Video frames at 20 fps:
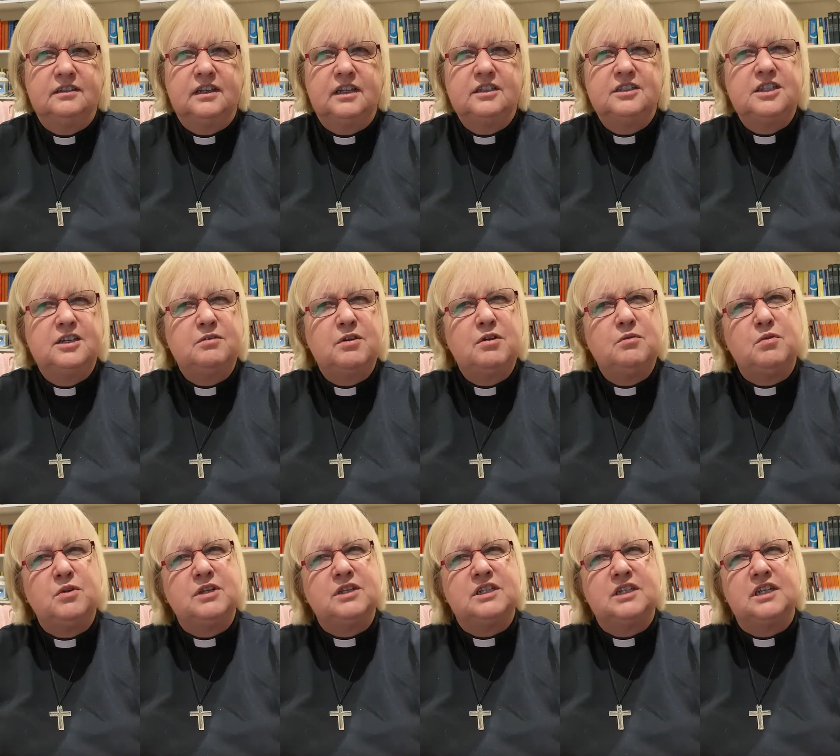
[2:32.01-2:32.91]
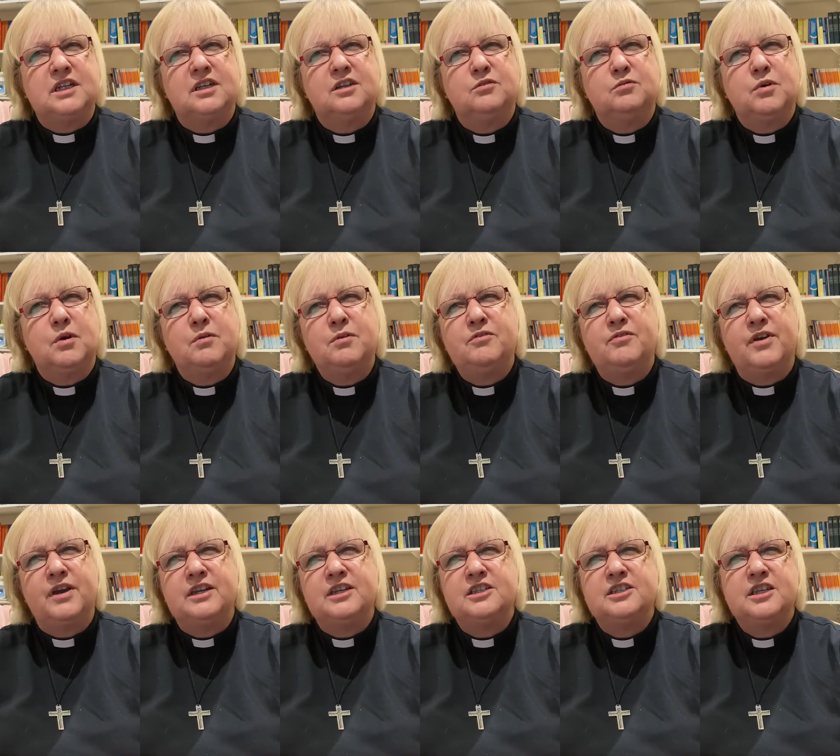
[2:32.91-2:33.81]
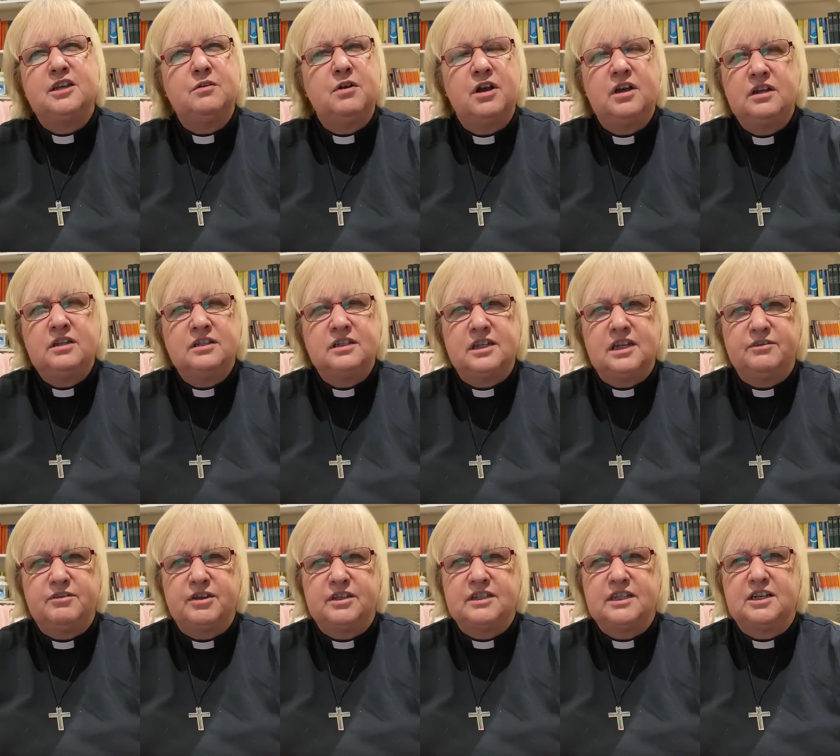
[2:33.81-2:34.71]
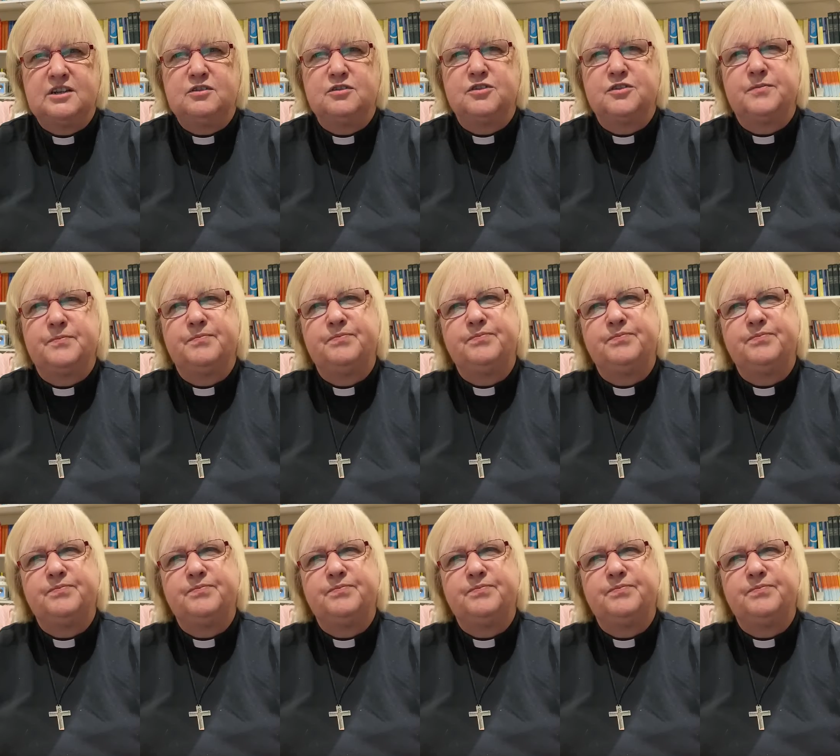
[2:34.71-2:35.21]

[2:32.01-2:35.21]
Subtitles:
so I wonder why we find it so hard to love ourselves.